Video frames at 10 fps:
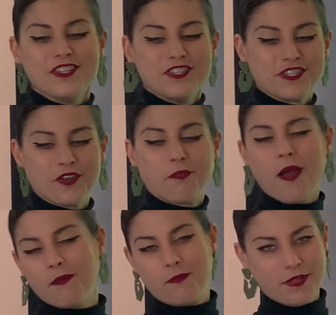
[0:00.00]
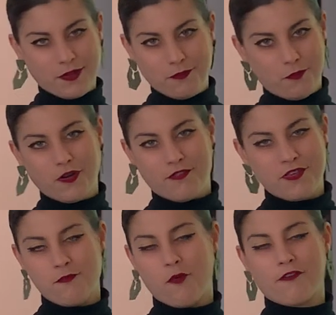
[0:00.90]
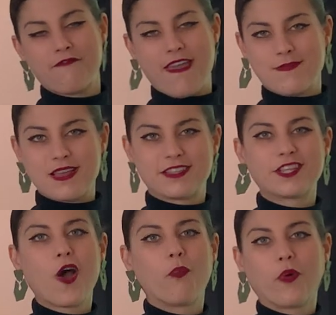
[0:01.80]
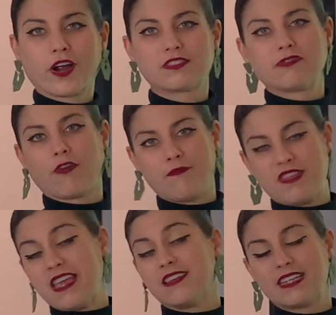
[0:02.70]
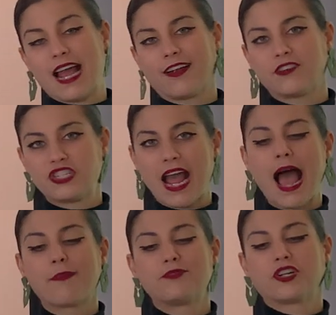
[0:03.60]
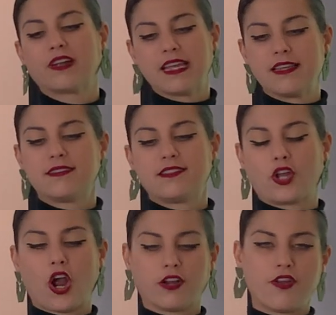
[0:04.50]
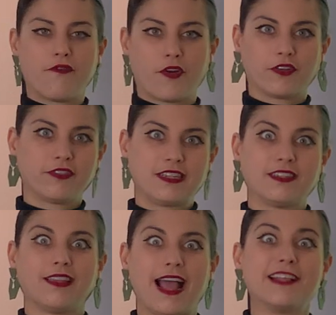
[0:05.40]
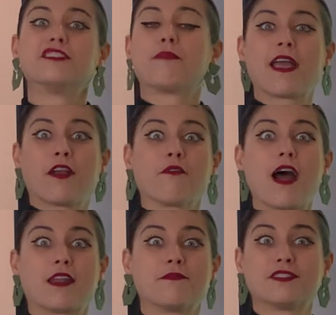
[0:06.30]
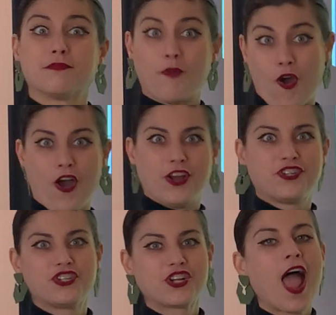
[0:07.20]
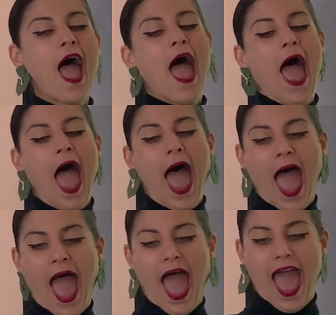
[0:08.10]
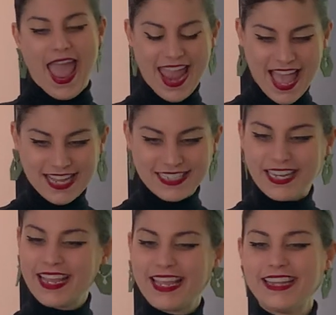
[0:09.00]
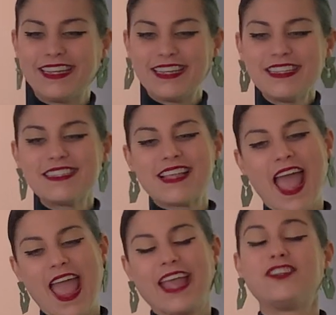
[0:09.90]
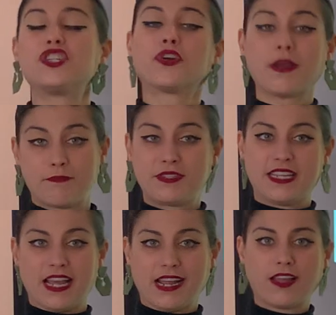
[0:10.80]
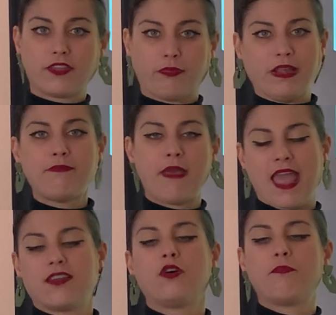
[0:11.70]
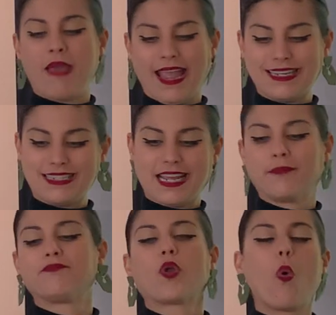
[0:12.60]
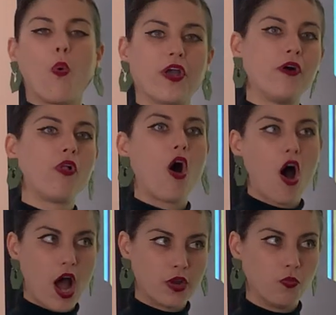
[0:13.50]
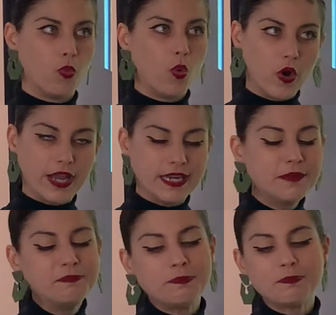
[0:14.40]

So probably one of the more famous works from the entire chapter is The Garden of Earthly Delights by Hieronymus Bosch. And it is a triptych, a three-panel painting, oil on wood,